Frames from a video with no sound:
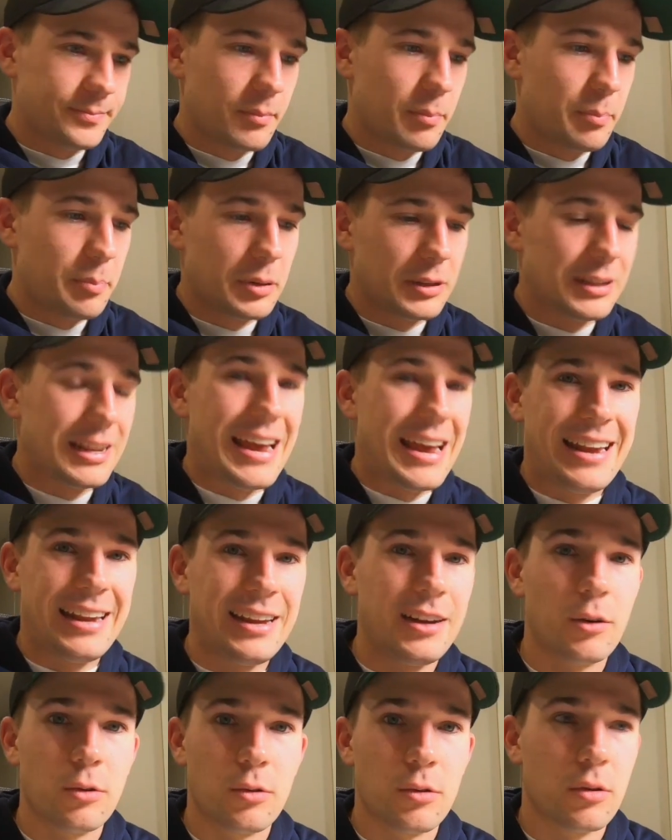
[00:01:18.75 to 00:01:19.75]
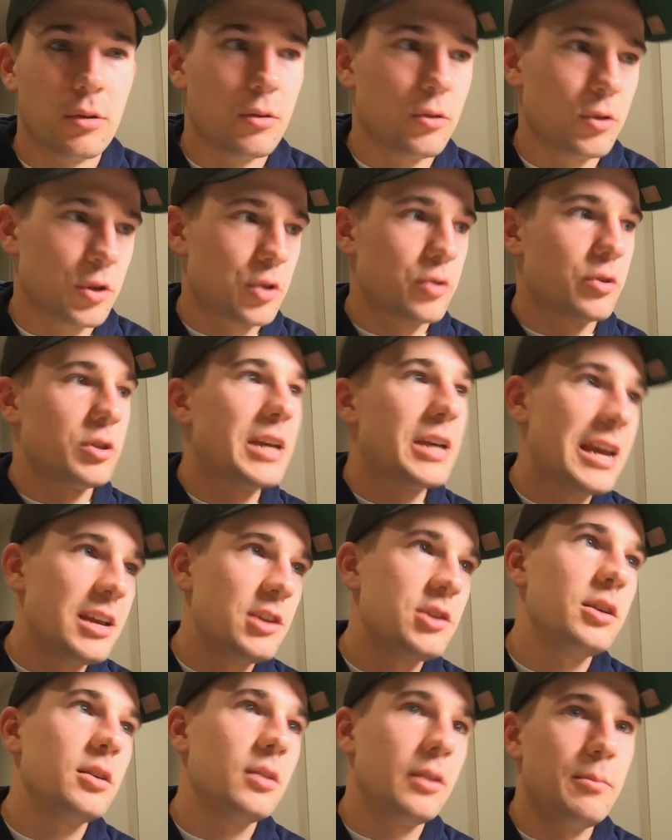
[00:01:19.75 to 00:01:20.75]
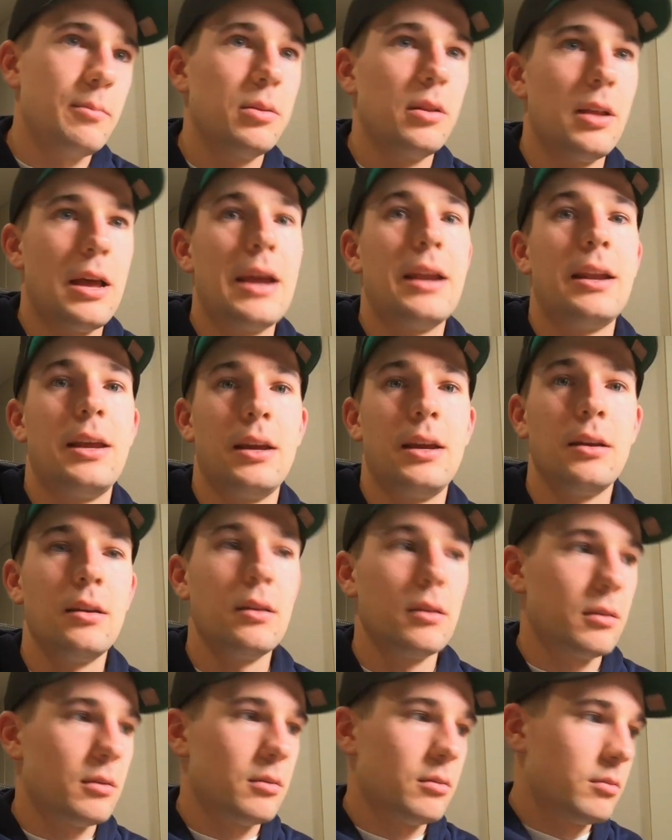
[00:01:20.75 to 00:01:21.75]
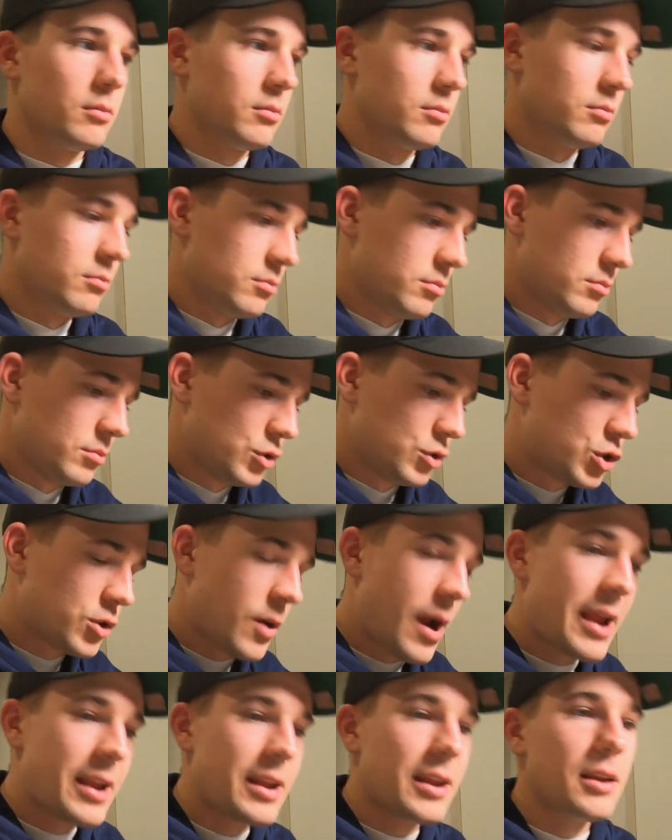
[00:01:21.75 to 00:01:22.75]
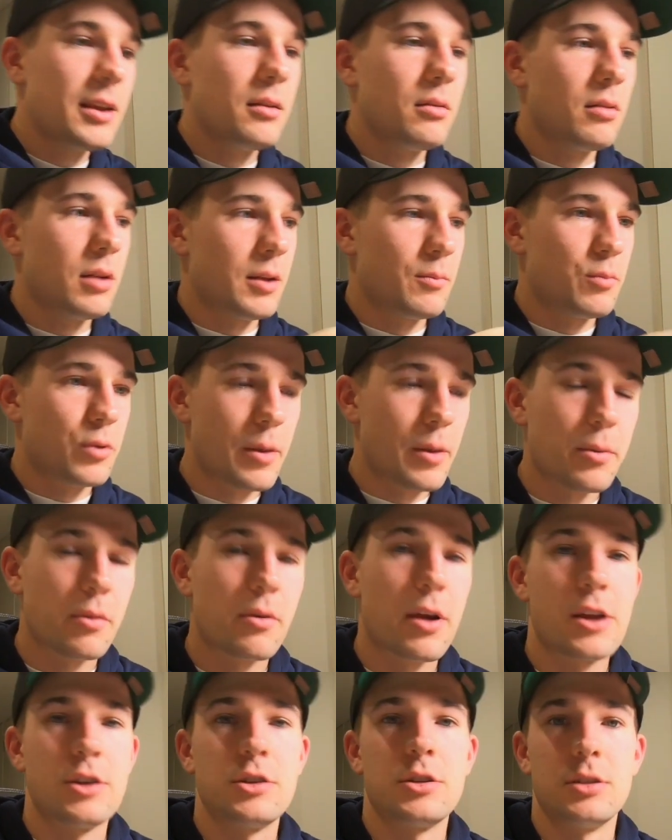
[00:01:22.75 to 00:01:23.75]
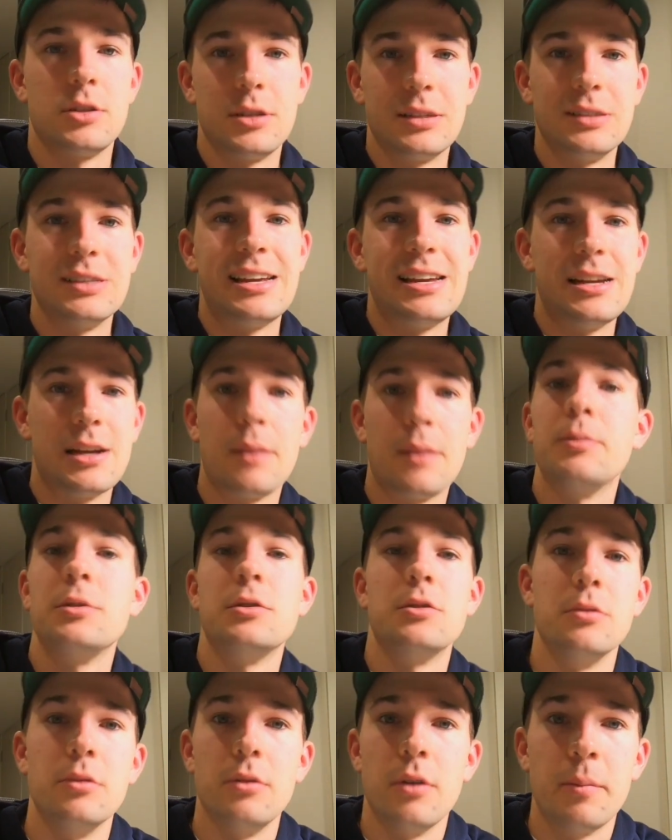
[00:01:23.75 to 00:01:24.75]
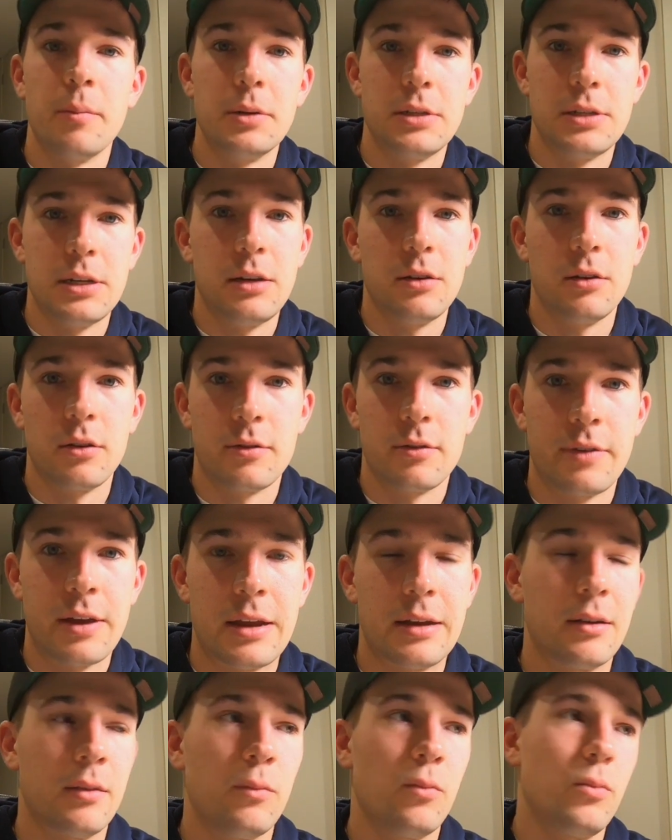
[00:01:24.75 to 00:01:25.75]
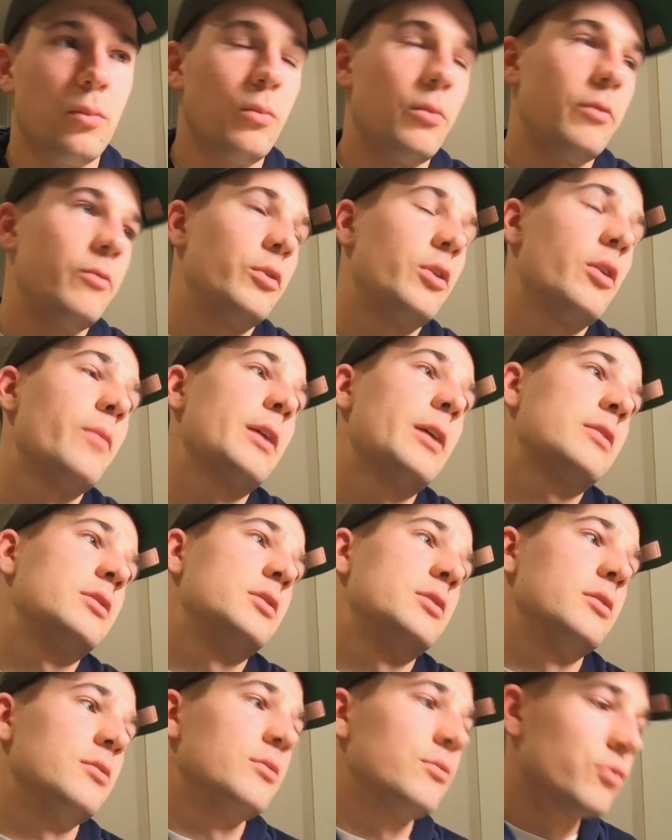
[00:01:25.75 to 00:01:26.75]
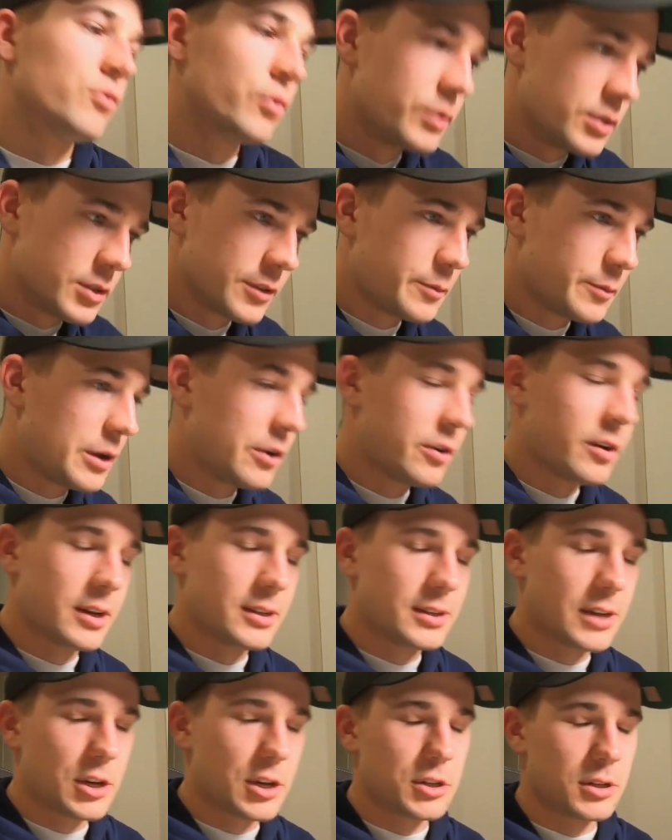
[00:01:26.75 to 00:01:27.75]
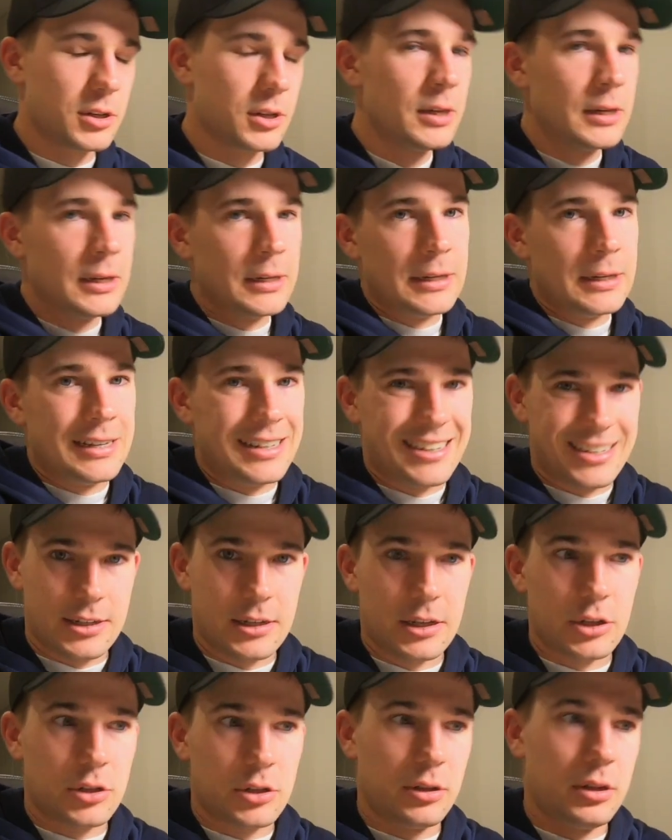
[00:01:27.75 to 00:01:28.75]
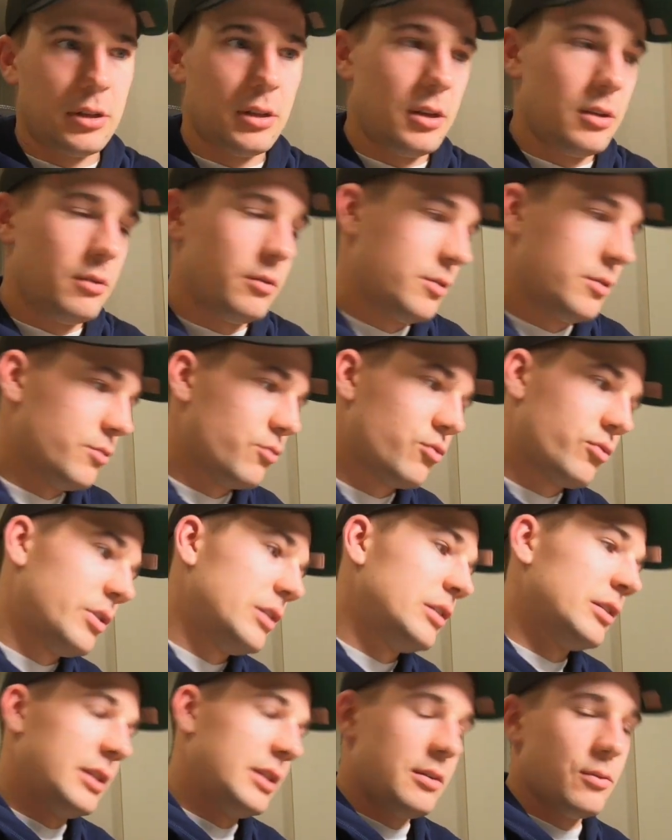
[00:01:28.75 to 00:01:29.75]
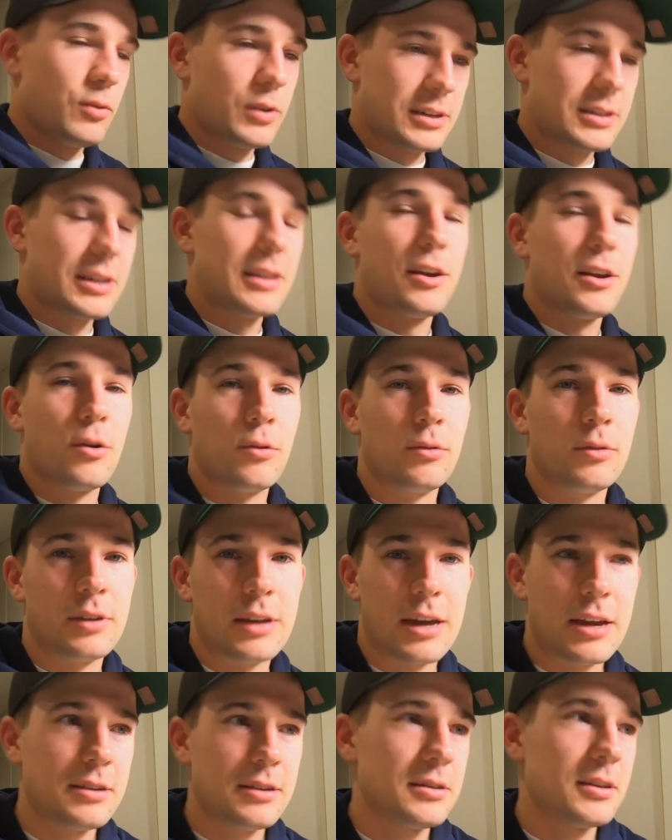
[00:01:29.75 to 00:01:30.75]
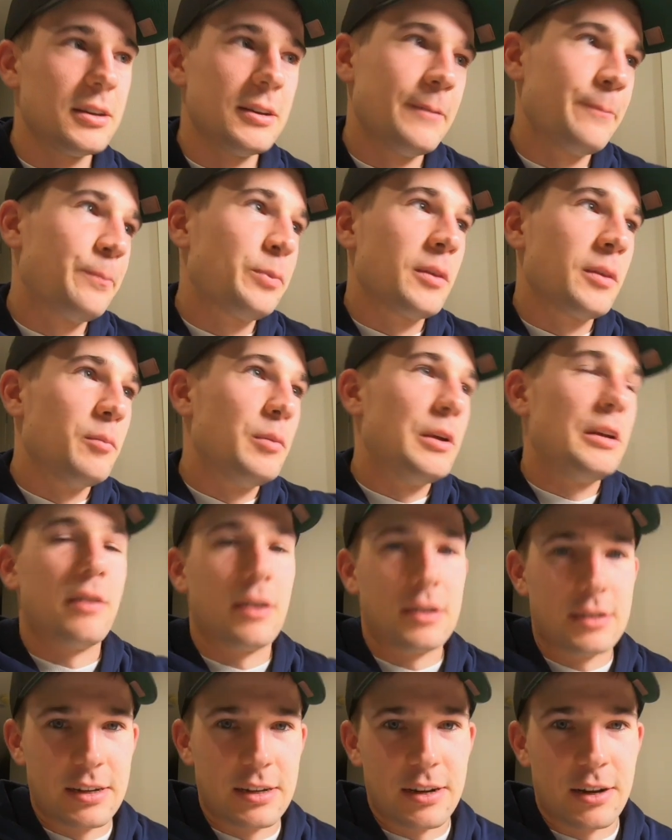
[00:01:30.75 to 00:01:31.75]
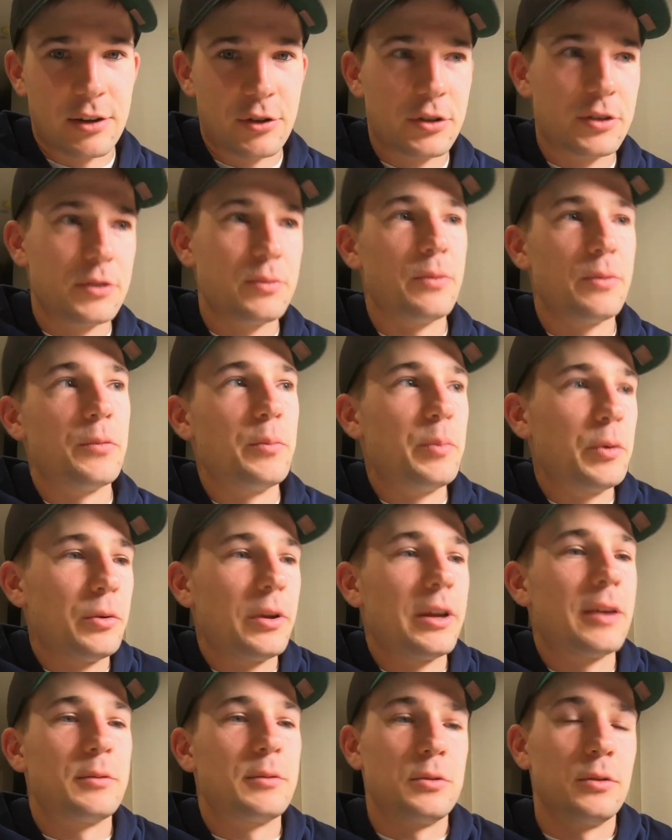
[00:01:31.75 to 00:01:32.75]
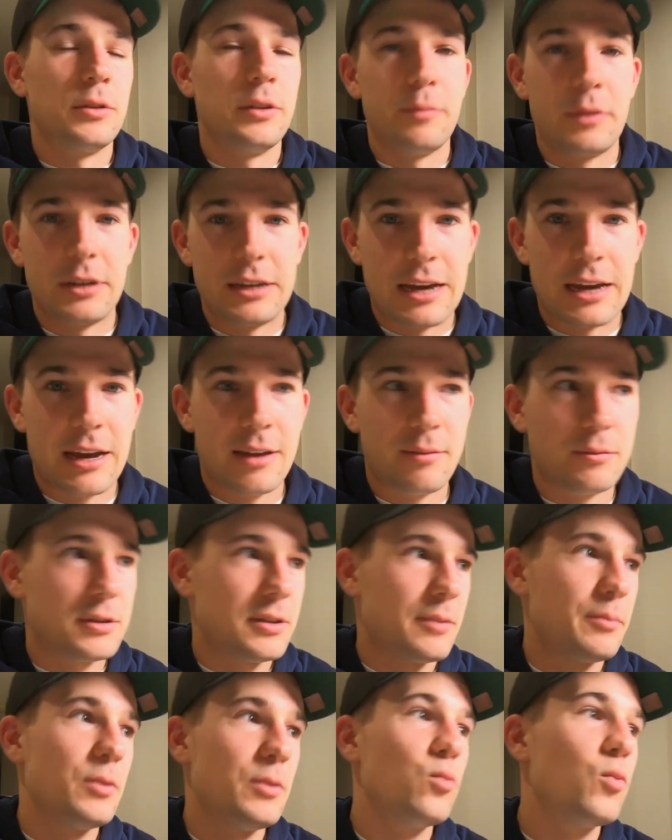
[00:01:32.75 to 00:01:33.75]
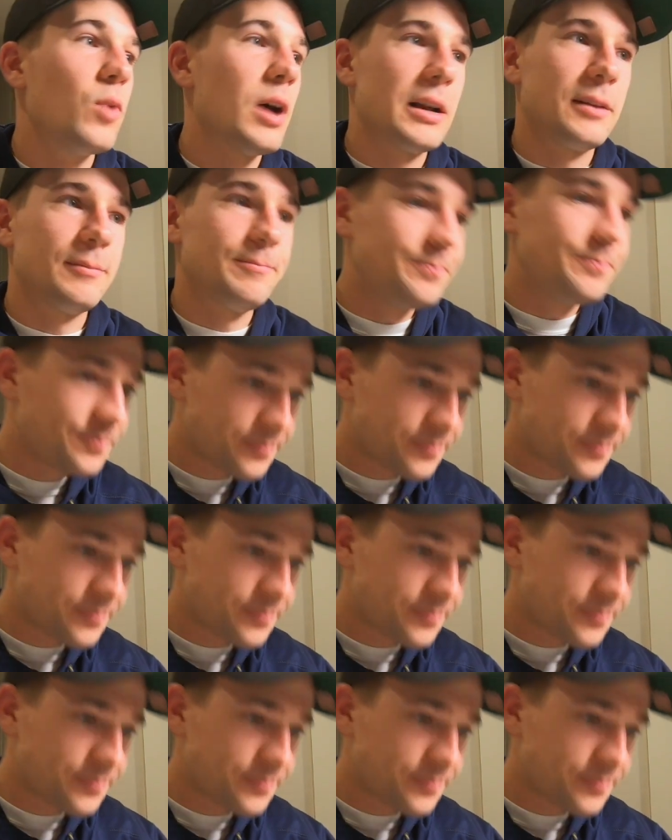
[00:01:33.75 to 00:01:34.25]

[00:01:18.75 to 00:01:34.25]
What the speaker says: planning or strategically planning training and preparation to lead up to a particular event. And if we go back to the roots of periodization, essentially in the really, when I say the olden days, mid-1900s, when we're building up to Olympic Games, there'd be one